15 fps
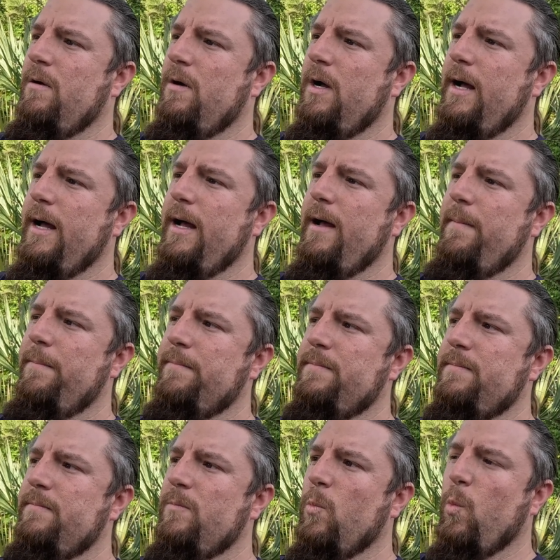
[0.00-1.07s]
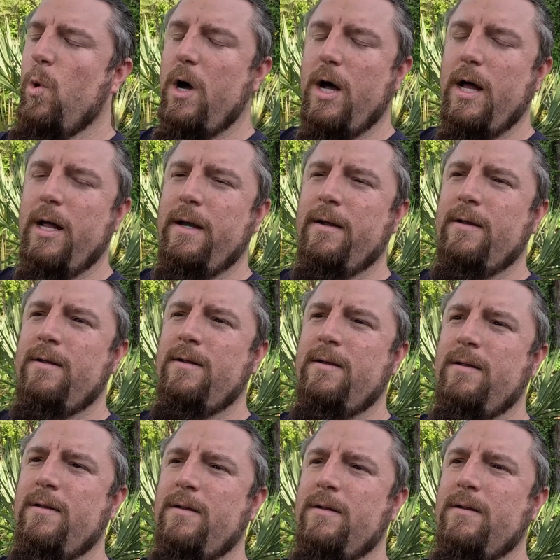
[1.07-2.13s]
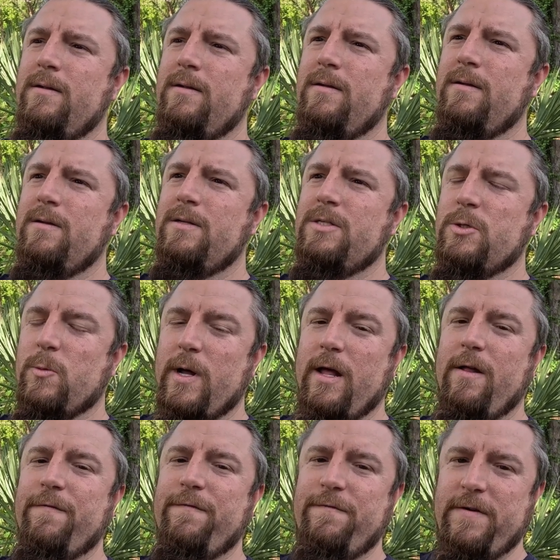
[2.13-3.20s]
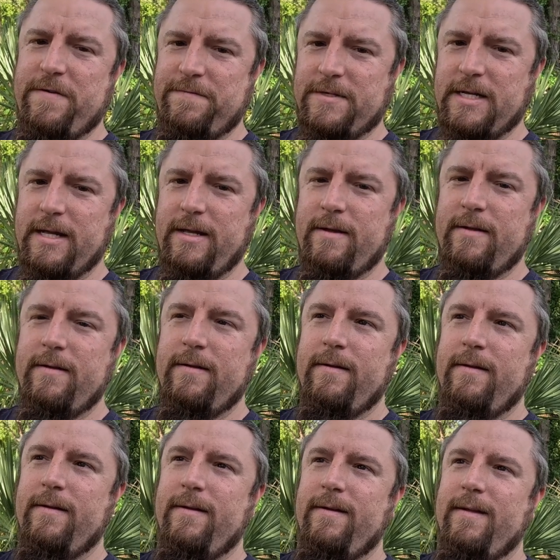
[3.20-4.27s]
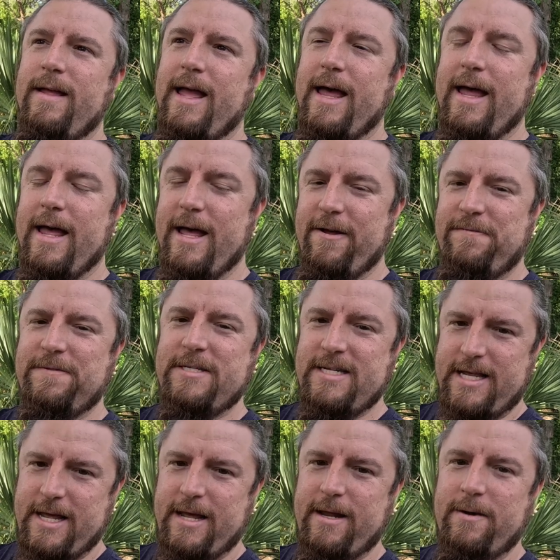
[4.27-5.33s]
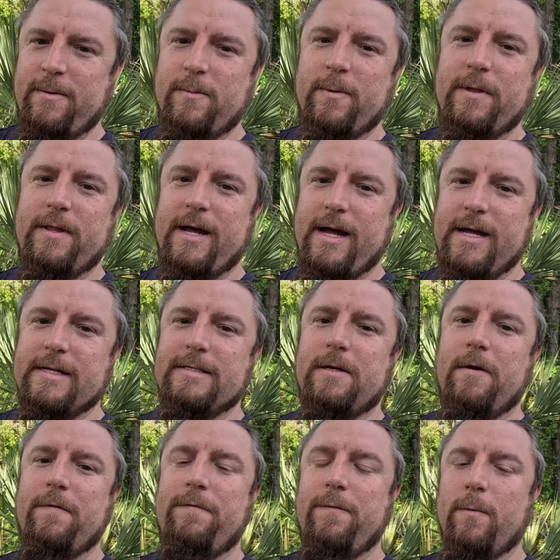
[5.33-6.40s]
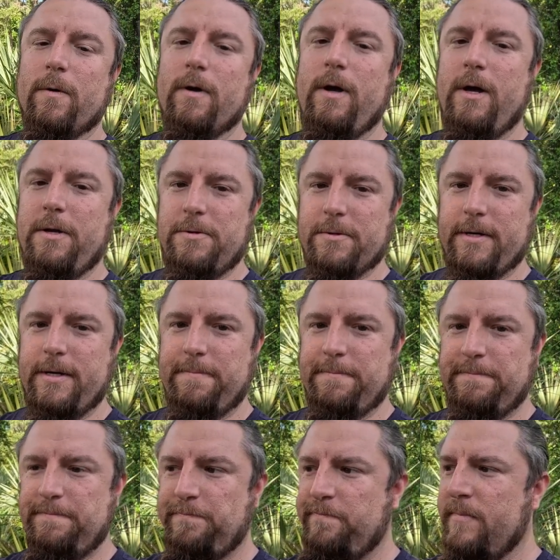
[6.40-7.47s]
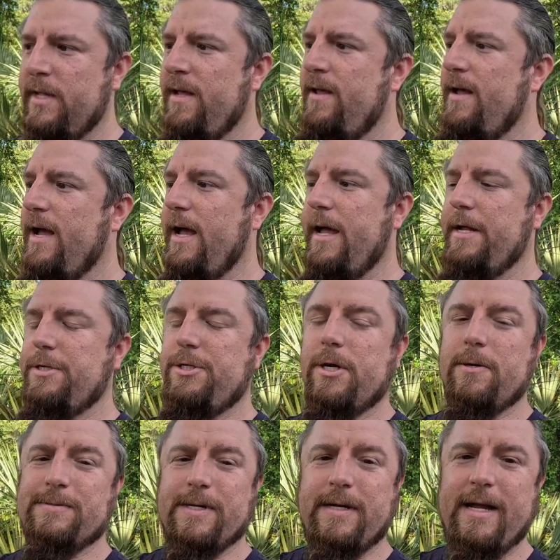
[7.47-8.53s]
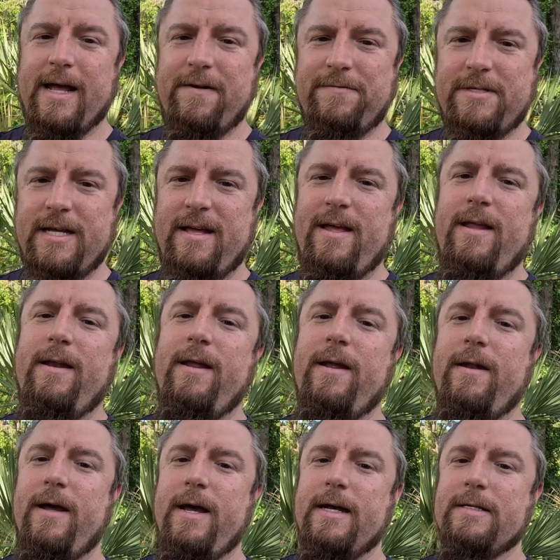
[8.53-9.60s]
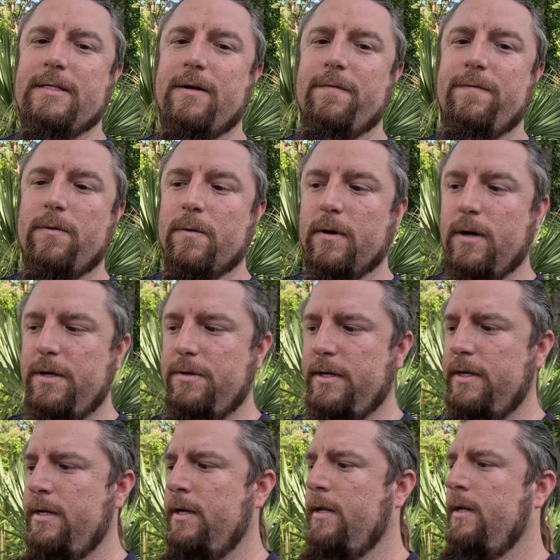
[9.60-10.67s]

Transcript: 1/1250 at f10 with ISO 400. I had chosen f10 and ISO 400,